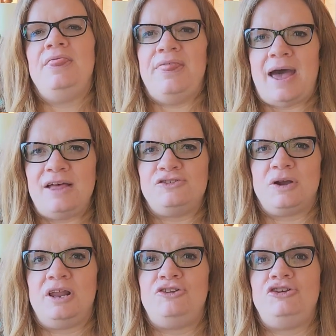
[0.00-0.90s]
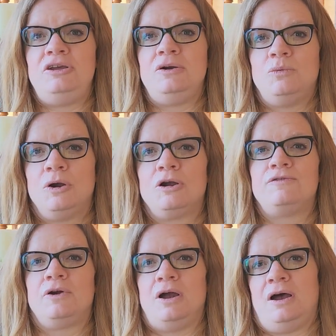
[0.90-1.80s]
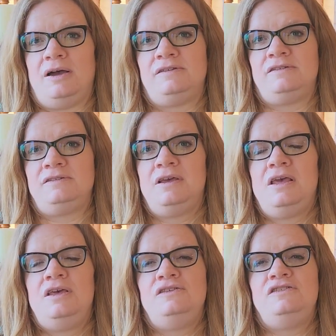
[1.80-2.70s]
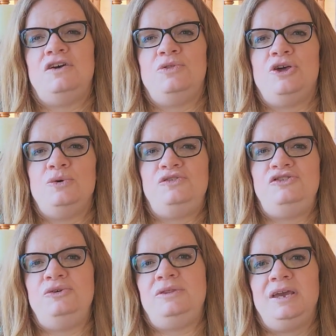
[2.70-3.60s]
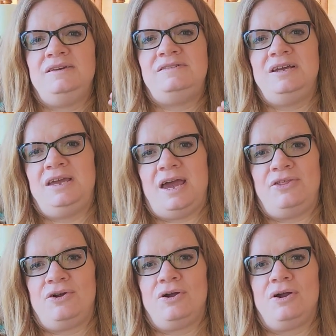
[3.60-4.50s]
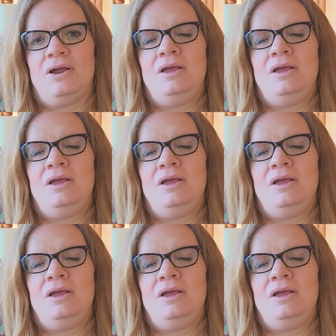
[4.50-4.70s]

That strategy worked for us. So those two things together